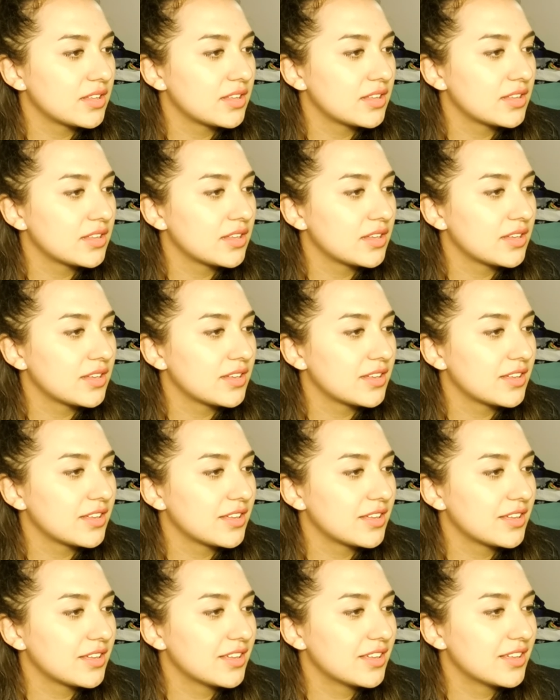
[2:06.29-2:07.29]

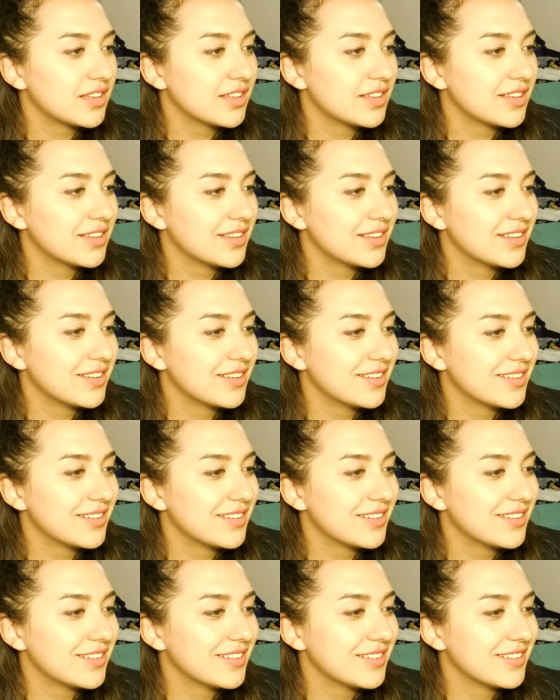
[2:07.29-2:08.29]

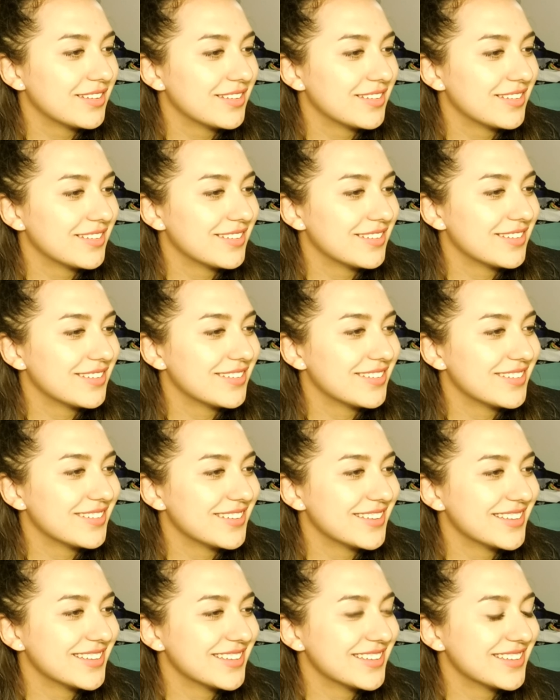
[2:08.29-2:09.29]

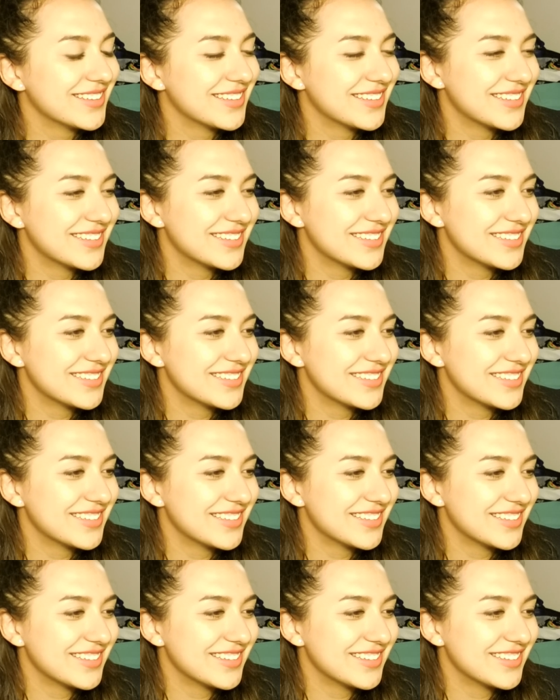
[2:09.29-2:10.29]

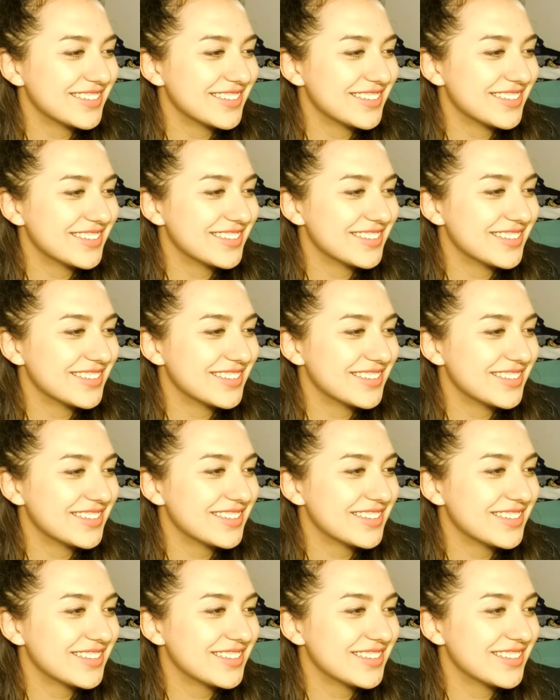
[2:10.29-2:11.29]

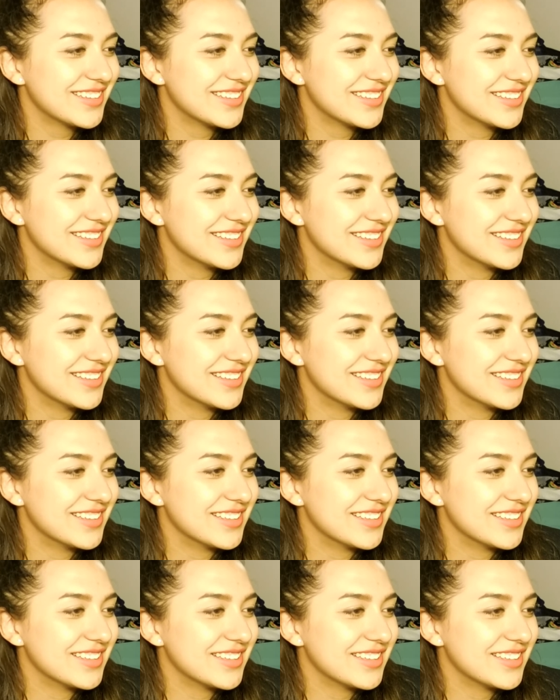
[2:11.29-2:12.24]
[no speech]